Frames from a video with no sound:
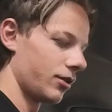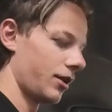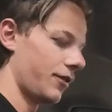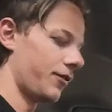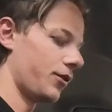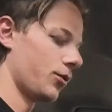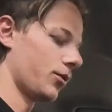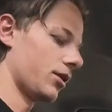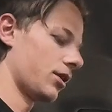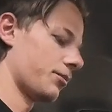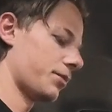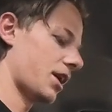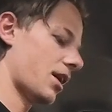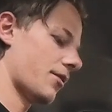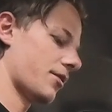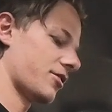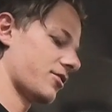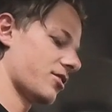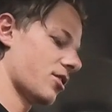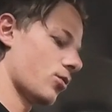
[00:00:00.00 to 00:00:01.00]
if you want to be
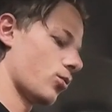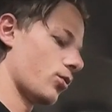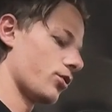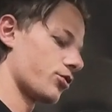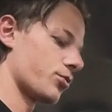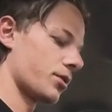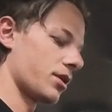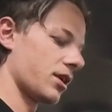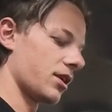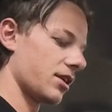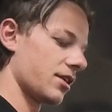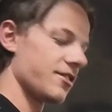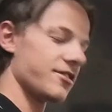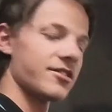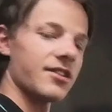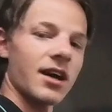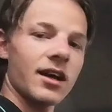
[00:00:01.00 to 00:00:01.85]
able to tell which one it is,